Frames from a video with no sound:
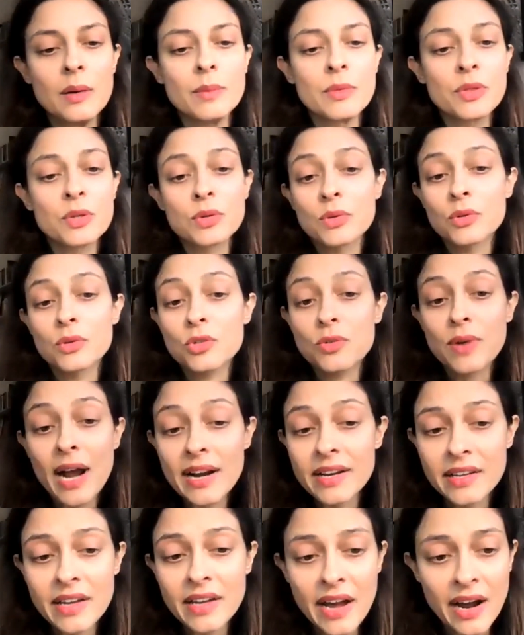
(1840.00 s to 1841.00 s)
through
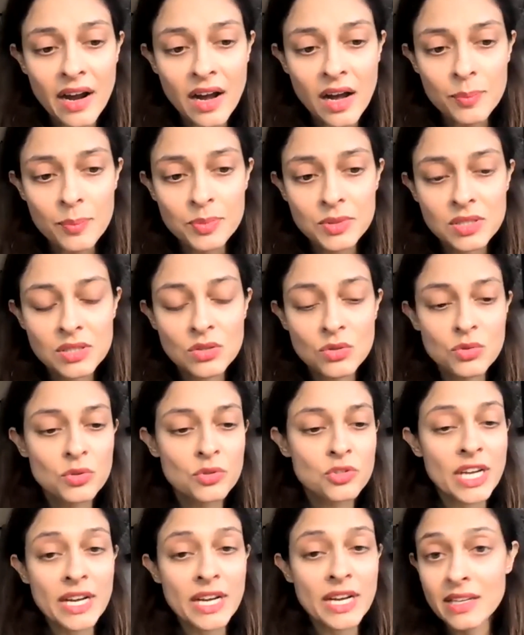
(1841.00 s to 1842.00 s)
tracking apps, through
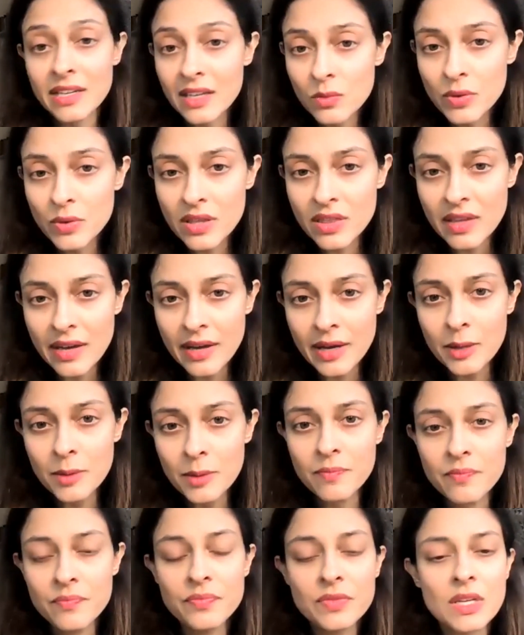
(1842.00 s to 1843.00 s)
checking in with
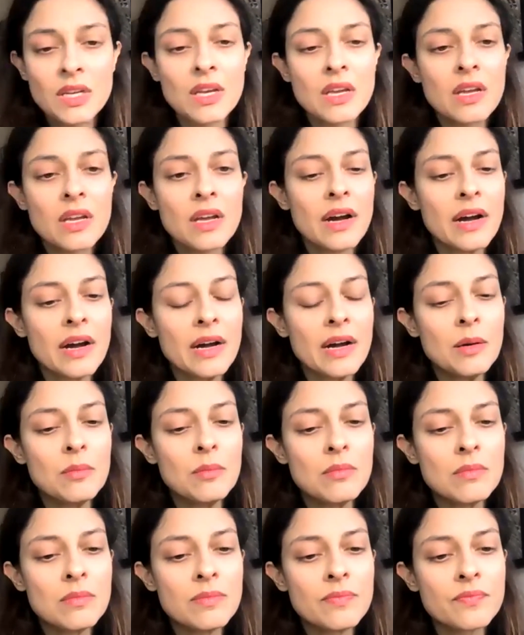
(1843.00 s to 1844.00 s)
them?
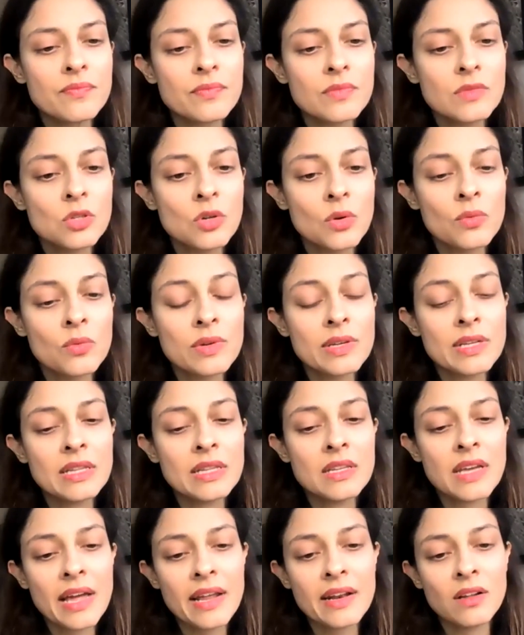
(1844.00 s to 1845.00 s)
You know, in
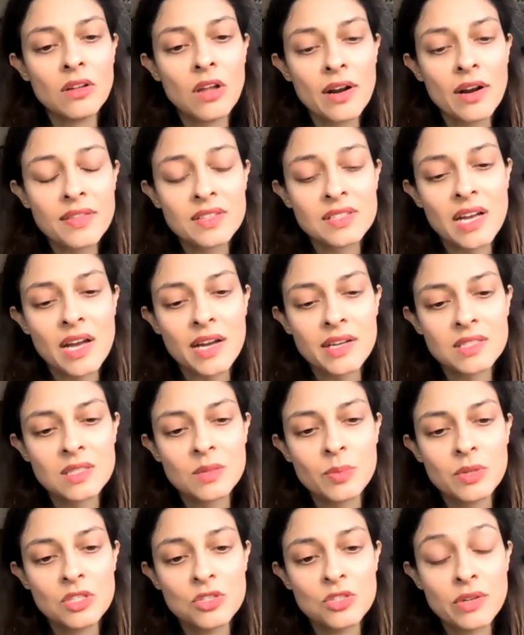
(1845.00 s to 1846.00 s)
the end, a lot of this has to
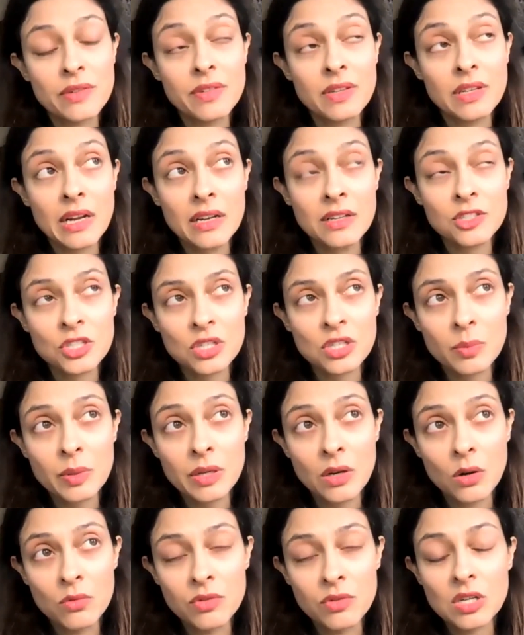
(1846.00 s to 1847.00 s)
be driven and shouldn't
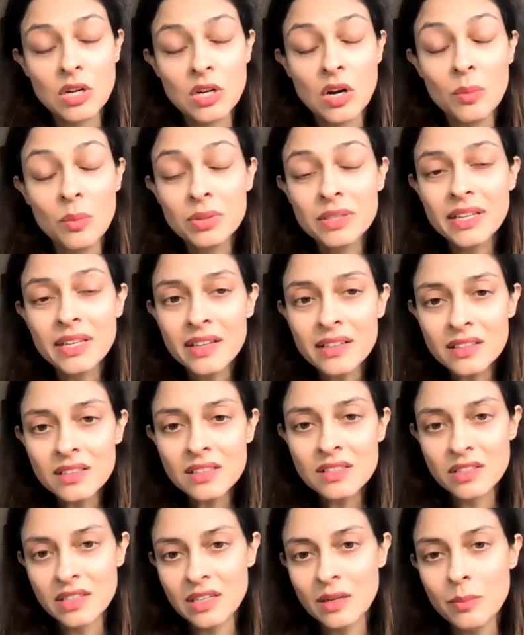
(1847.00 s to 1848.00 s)
be overcomplicated.
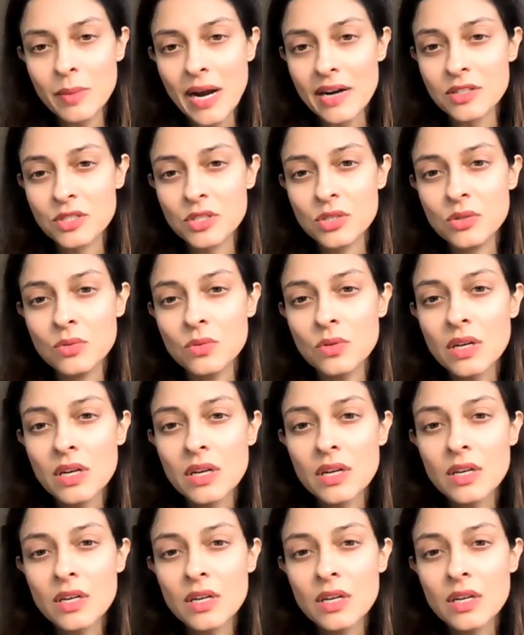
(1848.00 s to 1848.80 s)
So come back to,